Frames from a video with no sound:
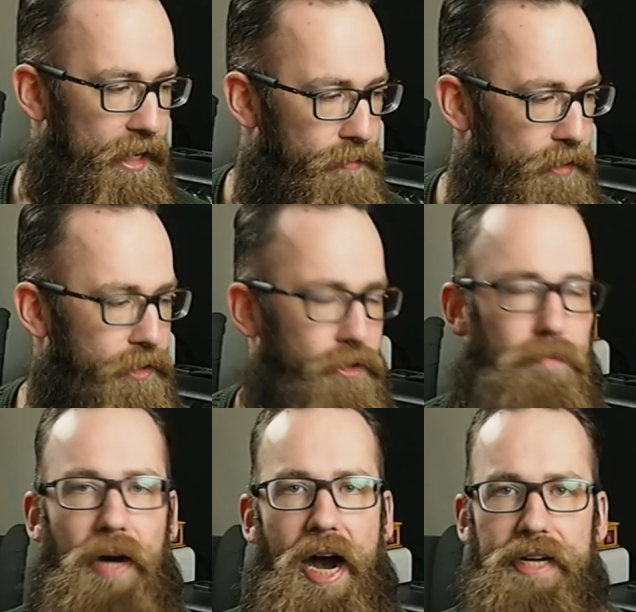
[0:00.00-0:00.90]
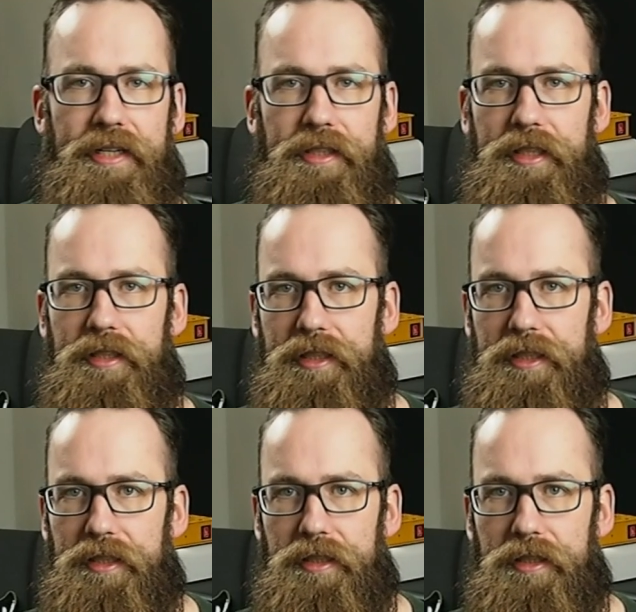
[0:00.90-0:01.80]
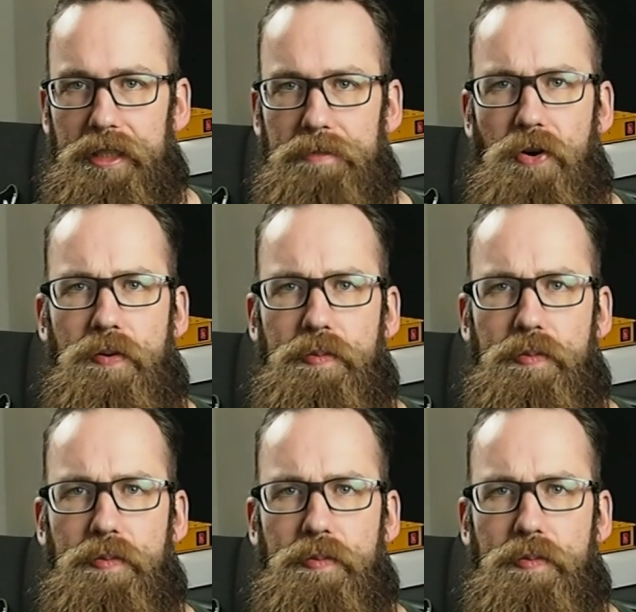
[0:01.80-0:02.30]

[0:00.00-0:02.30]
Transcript: wanted to buy it, it didn't exist anymore.